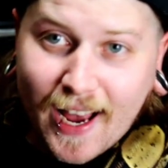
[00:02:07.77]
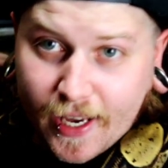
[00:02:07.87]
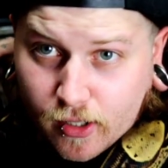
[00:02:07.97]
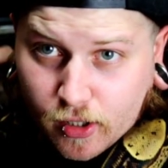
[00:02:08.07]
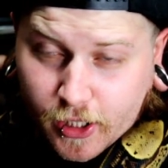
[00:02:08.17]

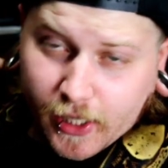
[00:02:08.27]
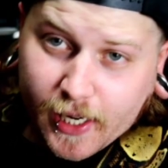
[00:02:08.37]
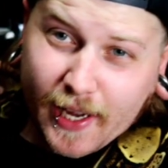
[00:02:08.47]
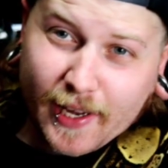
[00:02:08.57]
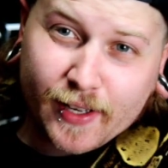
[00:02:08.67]
here
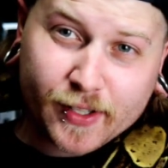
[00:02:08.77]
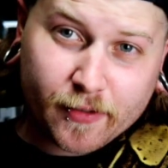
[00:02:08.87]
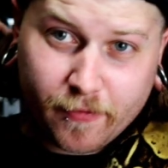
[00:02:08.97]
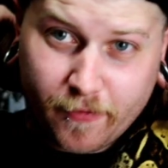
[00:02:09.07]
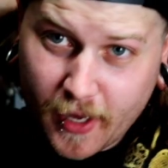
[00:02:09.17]
she is,
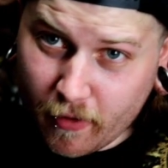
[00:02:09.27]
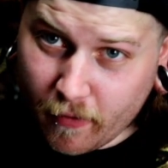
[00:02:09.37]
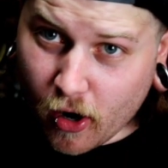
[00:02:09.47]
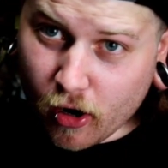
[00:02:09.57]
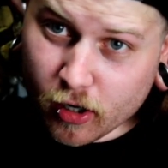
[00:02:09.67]

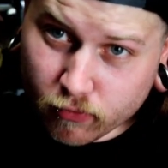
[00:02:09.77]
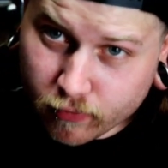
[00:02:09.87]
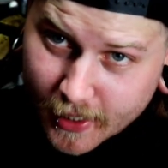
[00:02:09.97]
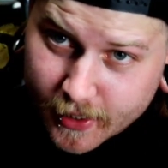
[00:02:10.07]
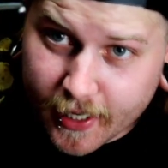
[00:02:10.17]
Viv, our
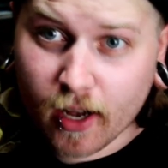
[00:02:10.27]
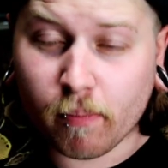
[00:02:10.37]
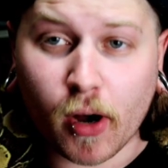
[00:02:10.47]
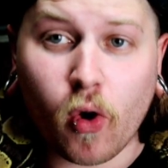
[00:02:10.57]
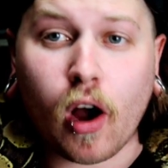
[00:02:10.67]

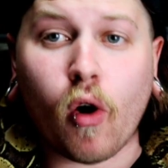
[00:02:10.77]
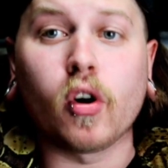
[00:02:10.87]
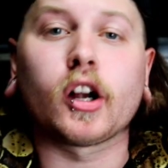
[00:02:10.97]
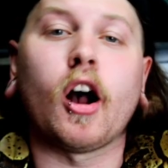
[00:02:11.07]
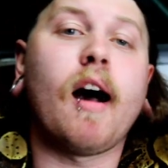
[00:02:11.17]
red-tailed boa,
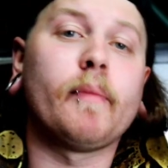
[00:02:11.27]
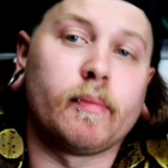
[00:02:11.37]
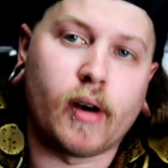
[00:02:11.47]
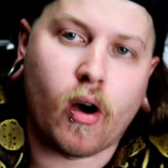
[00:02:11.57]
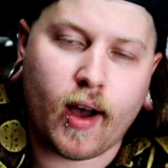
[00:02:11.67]
or
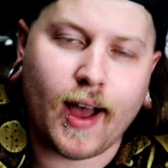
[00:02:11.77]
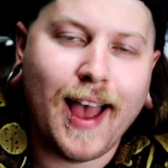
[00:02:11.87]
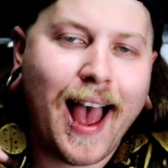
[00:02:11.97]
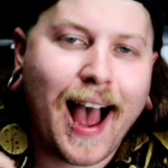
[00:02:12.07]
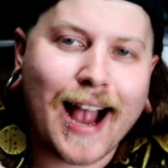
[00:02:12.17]
common boa.
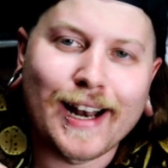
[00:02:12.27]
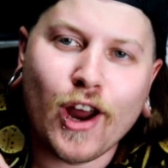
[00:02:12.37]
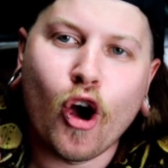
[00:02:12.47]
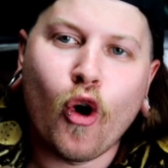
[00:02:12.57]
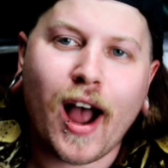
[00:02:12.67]
I
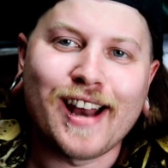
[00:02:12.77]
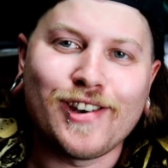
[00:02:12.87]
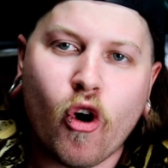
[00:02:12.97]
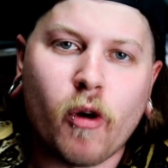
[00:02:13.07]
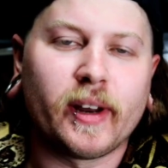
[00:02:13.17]
know
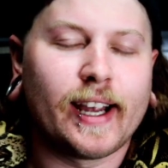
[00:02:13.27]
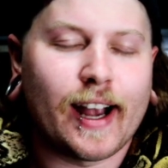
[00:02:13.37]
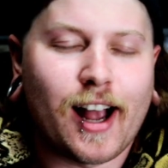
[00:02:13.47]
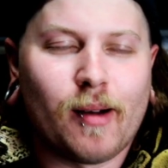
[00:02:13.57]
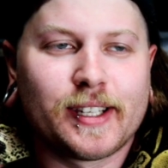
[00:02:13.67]
I'm gonna
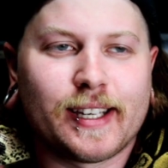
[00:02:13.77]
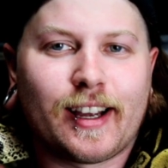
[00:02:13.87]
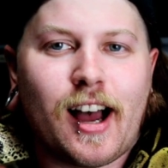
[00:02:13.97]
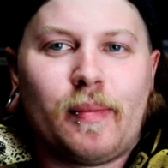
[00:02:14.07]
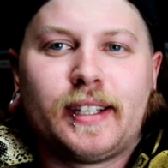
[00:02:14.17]
get comments in
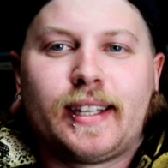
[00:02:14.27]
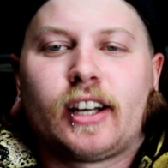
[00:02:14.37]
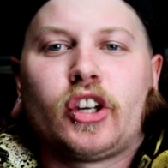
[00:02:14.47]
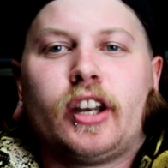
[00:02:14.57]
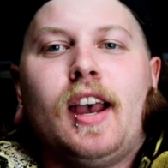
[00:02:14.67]
the comment
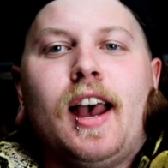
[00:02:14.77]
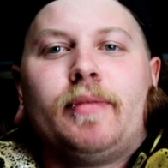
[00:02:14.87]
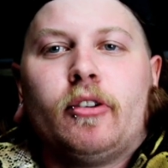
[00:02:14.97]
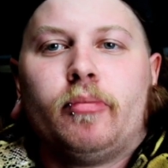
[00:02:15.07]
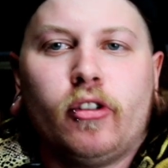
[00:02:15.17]
section,
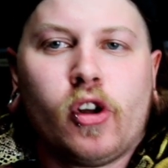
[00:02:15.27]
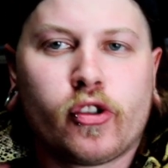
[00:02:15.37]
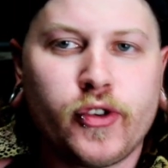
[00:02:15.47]
people being like,